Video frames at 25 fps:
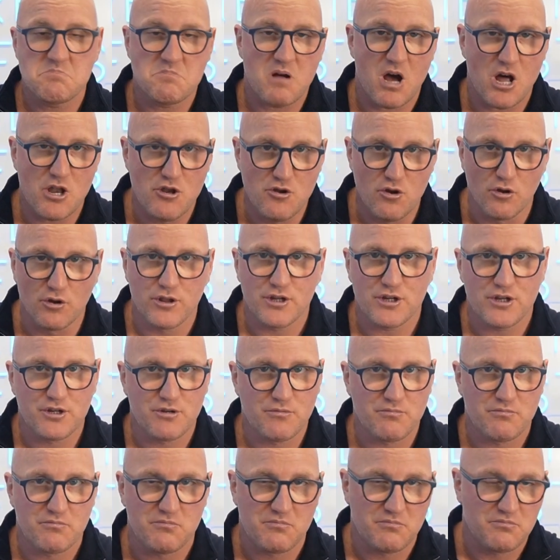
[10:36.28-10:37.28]
Another
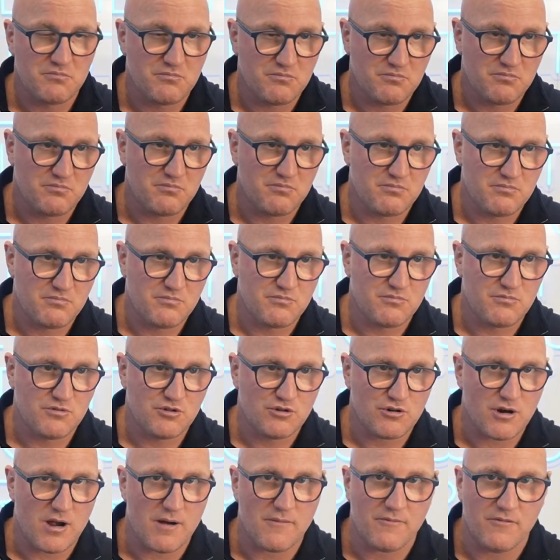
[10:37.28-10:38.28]

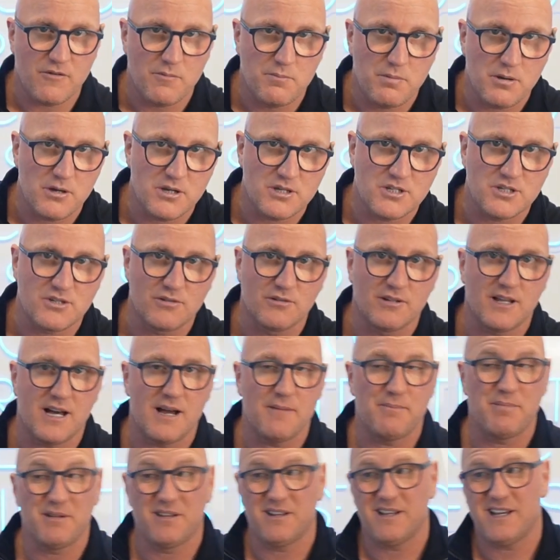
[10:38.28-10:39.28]
trap for personal
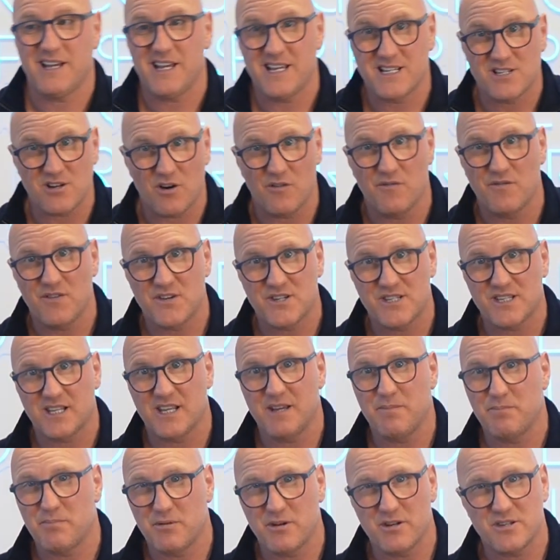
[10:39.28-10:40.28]
liability is
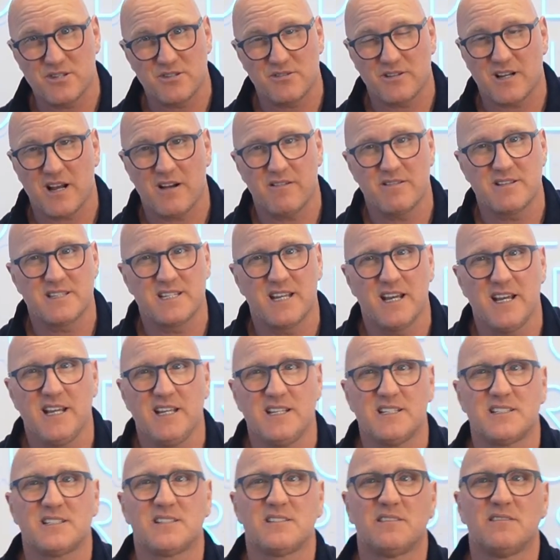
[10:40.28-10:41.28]
obviously personal
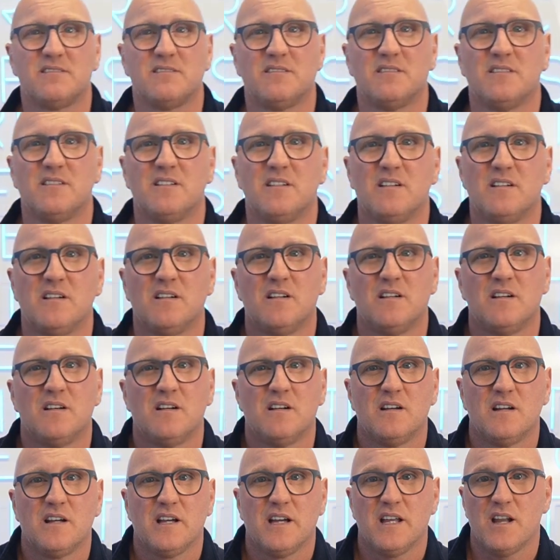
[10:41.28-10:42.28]
guarantees.
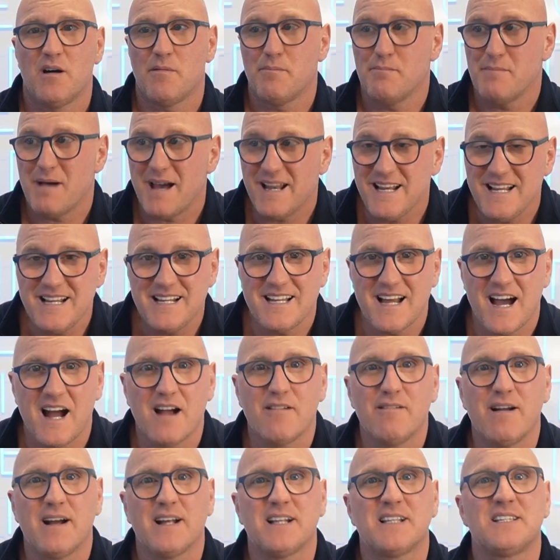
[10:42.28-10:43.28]
You know, many
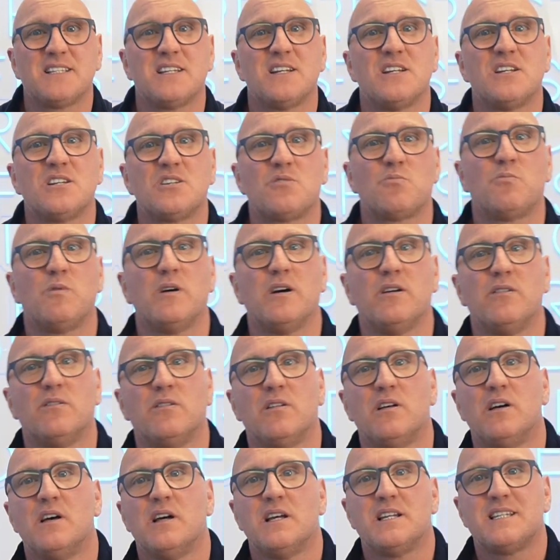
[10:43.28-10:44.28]
directors
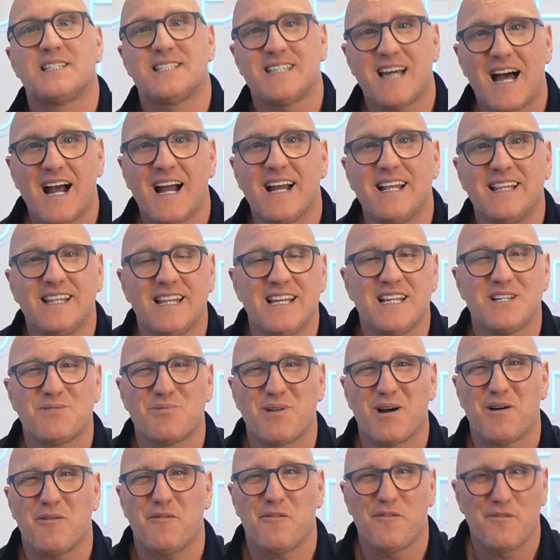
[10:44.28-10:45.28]
will sign these
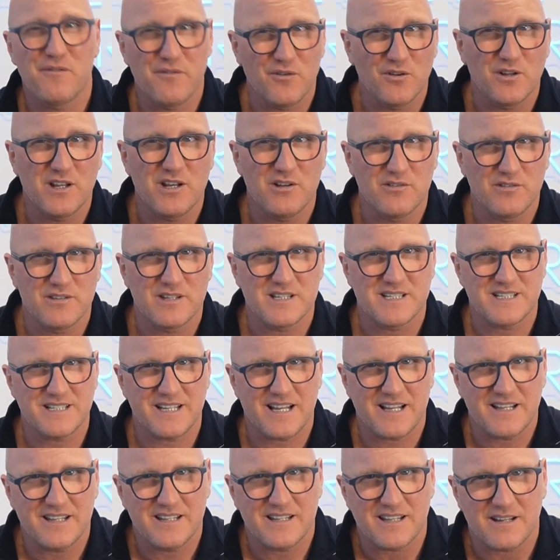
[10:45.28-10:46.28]
without fully
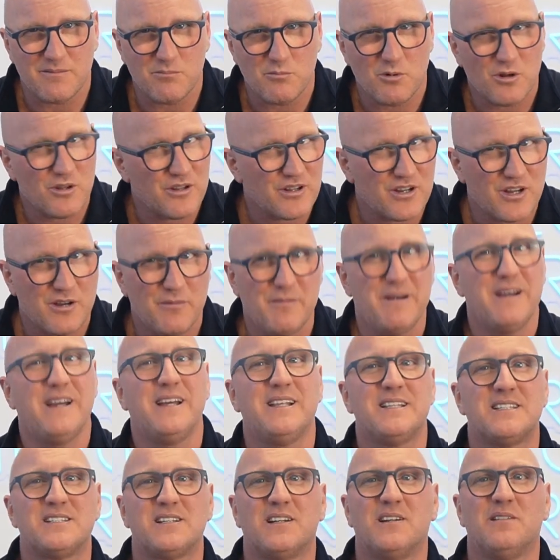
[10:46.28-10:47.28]
understanding what they're
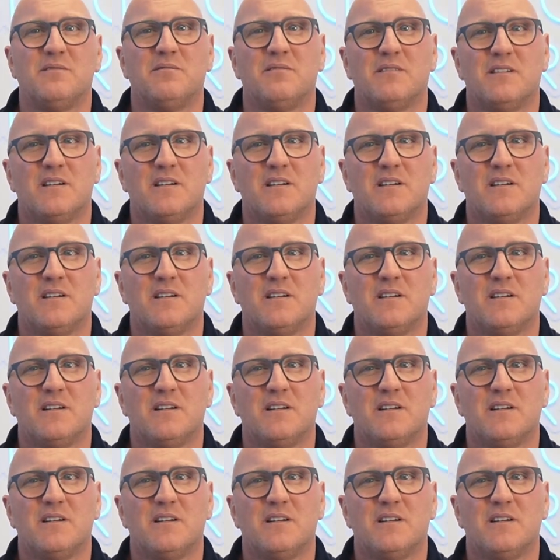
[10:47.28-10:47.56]
committing to.